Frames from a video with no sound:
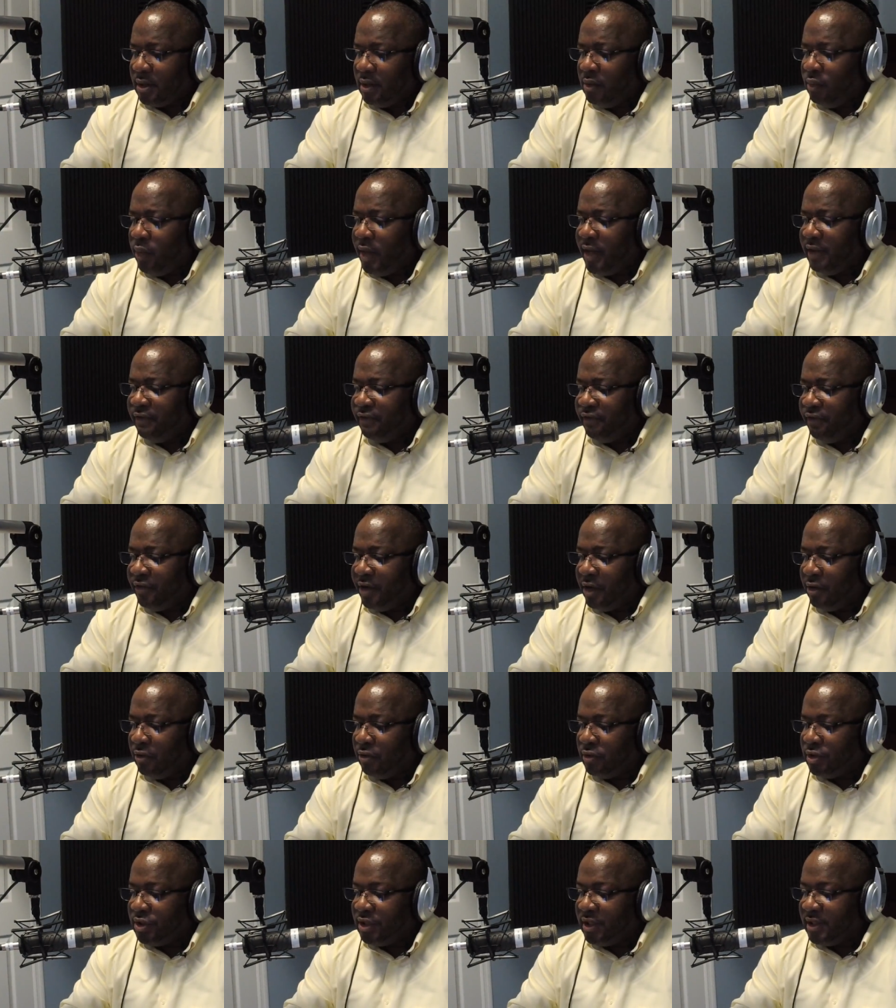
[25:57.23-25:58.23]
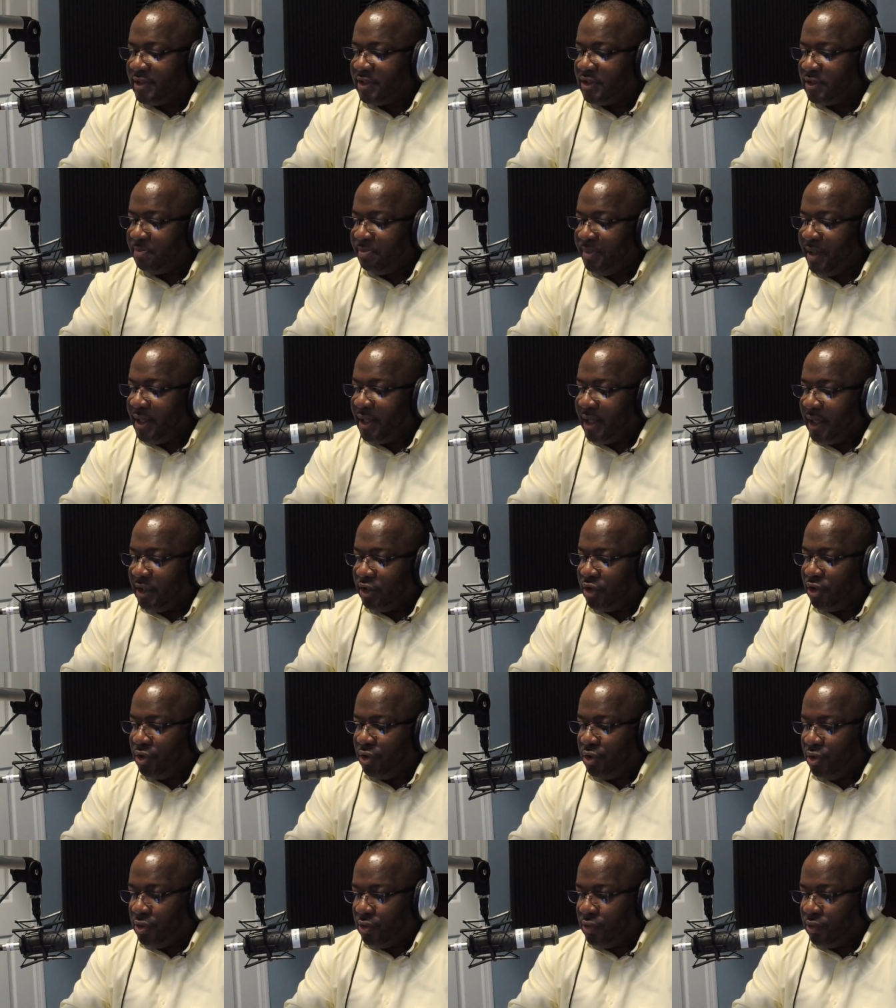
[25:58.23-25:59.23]
when Pharaoh shall speak unto
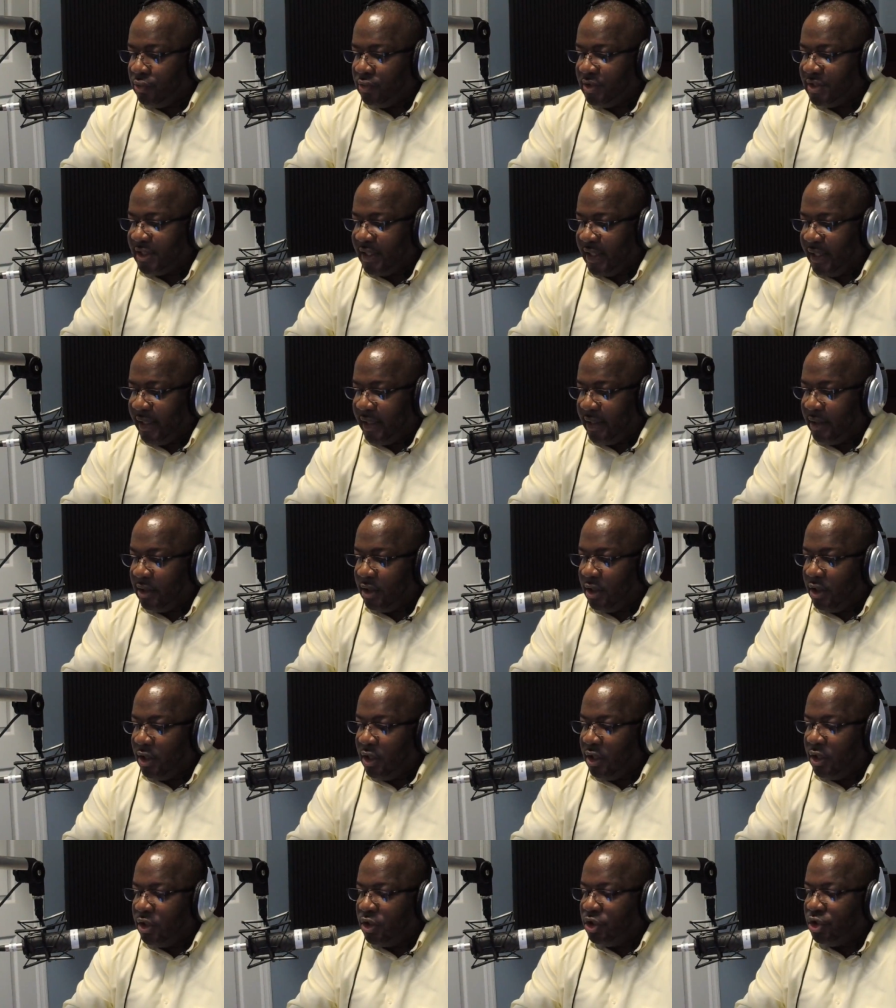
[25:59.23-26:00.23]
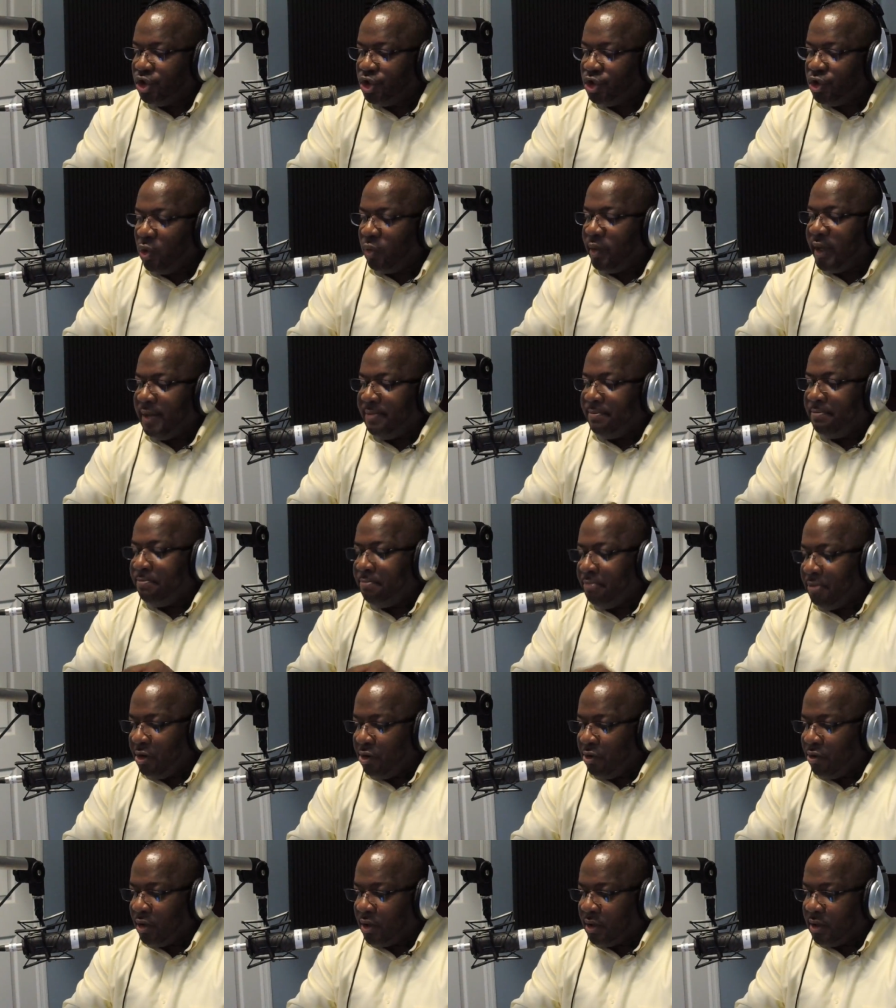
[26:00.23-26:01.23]
you, saying, Show a
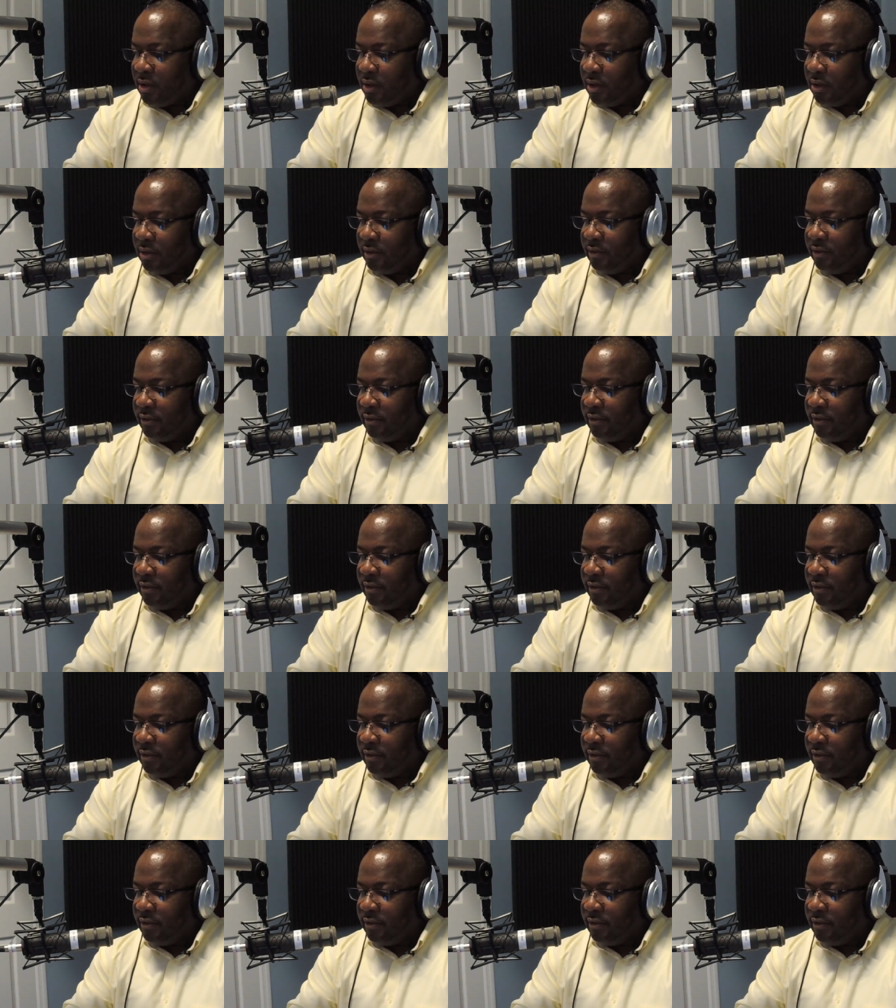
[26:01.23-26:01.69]
miracle.